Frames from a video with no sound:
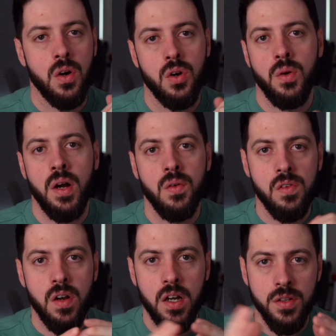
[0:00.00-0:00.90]
or
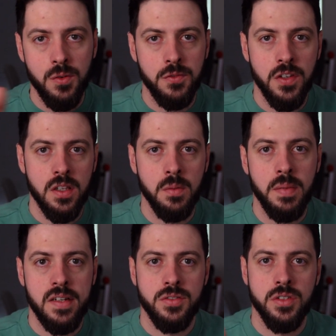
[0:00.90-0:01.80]
however long you feel the
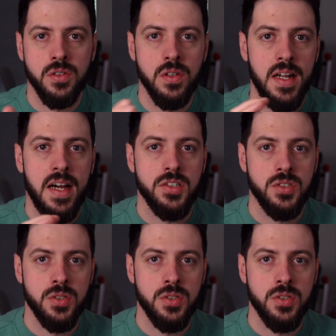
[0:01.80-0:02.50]
batteries are going to last